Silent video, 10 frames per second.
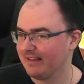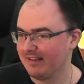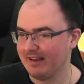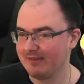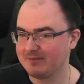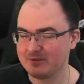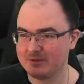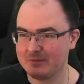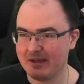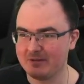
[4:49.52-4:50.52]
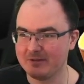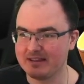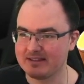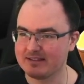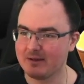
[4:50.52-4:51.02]
I'm talking about all
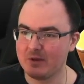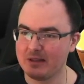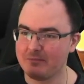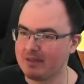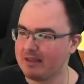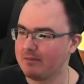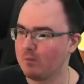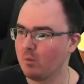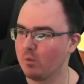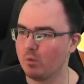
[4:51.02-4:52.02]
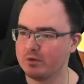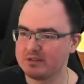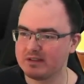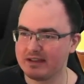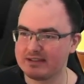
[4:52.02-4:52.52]
this, and I will admit,
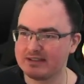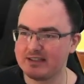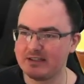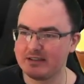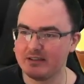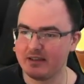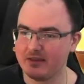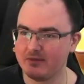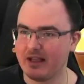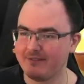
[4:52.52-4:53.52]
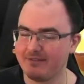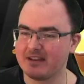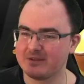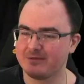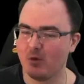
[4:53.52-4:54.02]
once I get to like
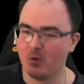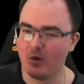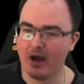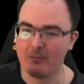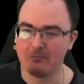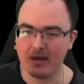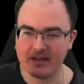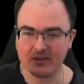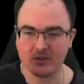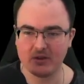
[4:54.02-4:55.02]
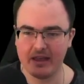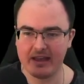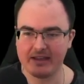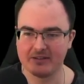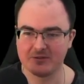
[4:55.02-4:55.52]
phase 4, I might
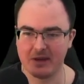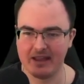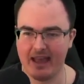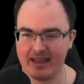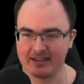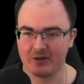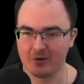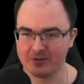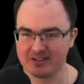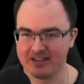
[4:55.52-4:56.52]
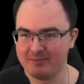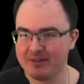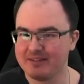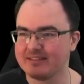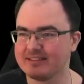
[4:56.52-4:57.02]
do an edit cut
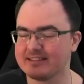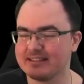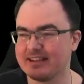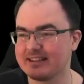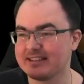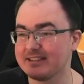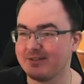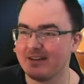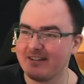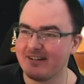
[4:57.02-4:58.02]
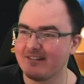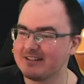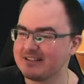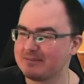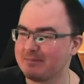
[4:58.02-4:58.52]
because, like I say, it's very
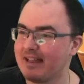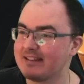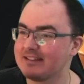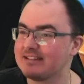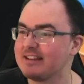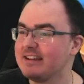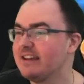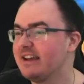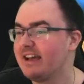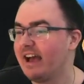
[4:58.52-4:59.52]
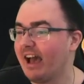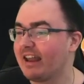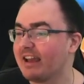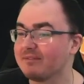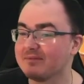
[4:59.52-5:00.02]
RNG dependent. and
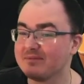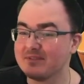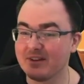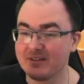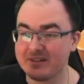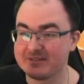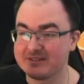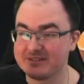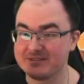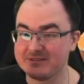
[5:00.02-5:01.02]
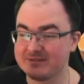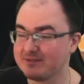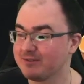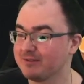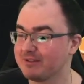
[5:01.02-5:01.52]
I'm not going to
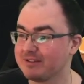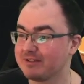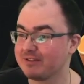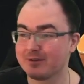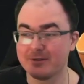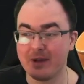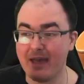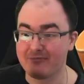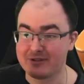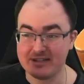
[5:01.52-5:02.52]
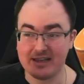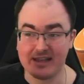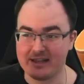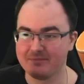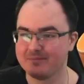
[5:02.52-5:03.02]
thought this through every
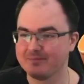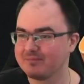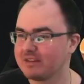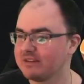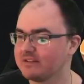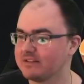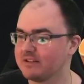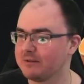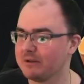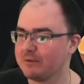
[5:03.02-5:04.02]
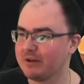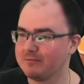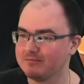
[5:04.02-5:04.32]
time. So here we go.